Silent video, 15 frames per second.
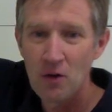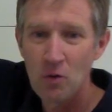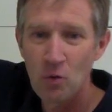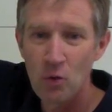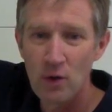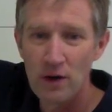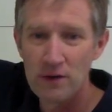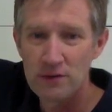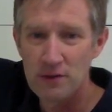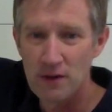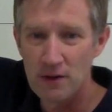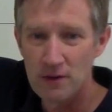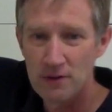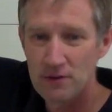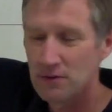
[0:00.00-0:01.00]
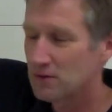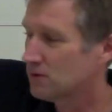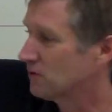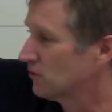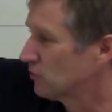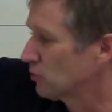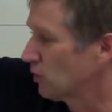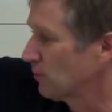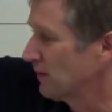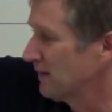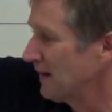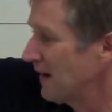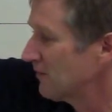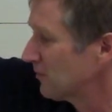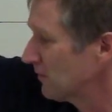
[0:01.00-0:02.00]
which is disturbing
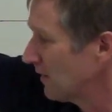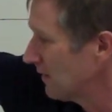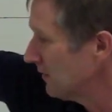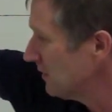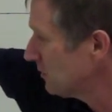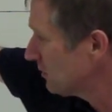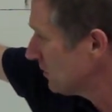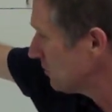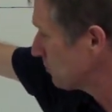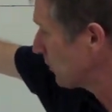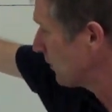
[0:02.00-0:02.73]
nature. Now let's just